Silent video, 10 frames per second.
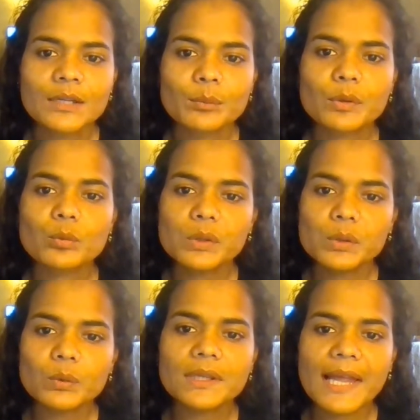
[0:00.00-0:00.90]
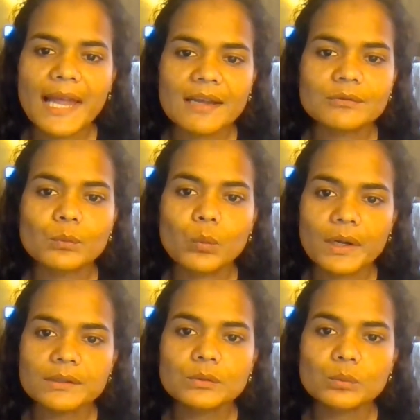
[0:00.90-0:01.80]
But we will have
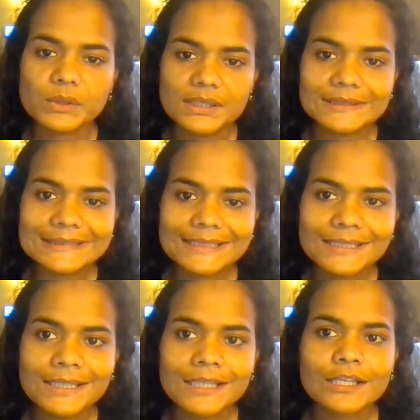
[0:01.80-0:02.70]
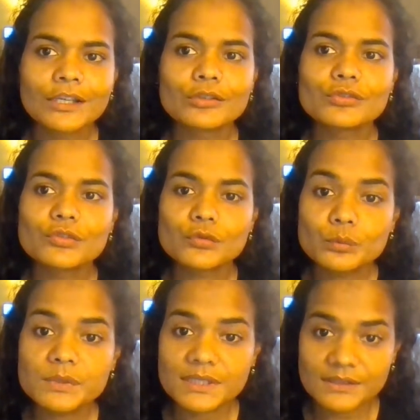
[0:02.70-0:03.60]
one weekly
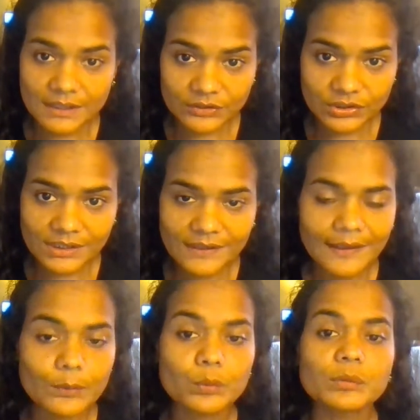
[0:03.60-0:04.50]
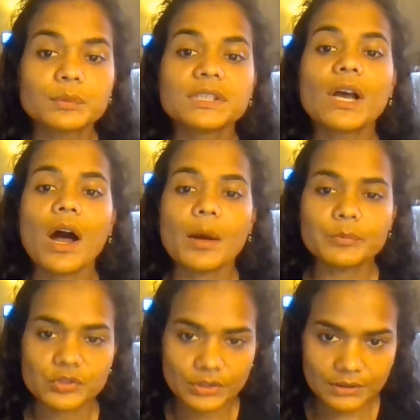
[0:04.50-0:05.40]
Zoom discussion that will be
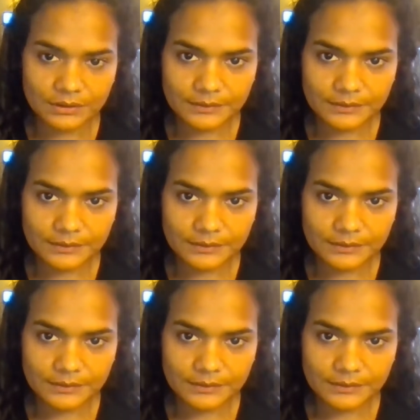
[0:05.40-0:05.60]
optional,